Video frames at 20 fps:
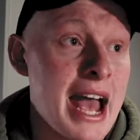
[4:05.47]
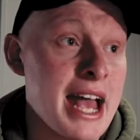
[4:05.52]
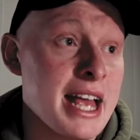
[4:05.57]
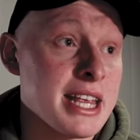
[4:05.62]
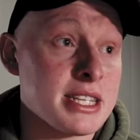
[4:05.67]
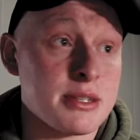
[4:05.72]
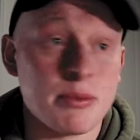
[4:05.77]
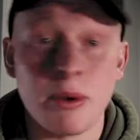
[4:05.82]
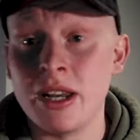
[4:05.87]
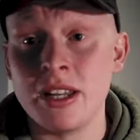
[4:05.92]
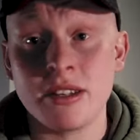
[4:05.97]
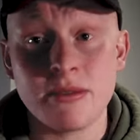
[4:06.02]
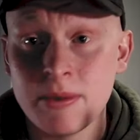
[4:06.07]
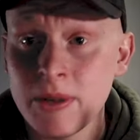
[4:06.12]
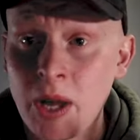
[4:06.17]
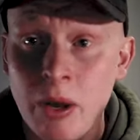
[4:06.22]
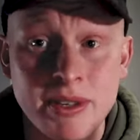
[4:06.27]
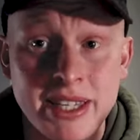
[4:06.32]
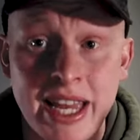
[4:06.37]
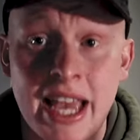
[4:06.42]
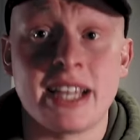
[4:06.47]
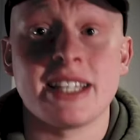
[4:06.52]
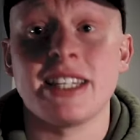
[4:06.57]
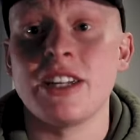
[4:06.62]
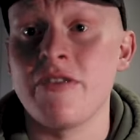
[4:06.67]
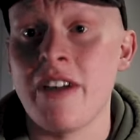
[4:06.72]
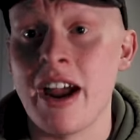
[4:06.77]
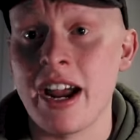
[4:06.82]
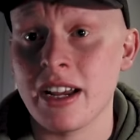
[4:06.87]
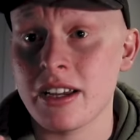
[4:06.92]
as well as, you know,
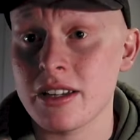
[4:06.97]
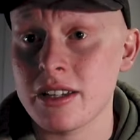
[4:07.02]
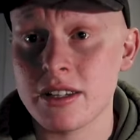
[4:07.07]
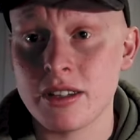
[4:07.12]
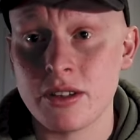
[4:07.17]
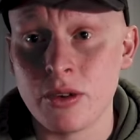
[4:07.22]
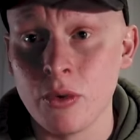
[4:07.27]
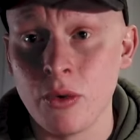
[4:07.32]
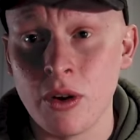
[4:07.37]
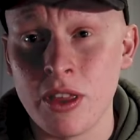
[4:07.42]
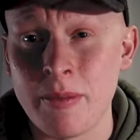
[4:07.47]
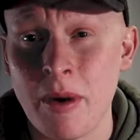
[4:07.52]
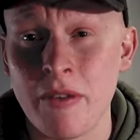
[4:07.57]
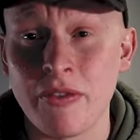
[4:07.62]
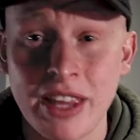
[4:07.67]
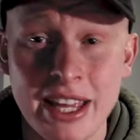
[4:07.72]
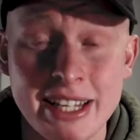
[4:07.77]
taxi ranks, all of the above.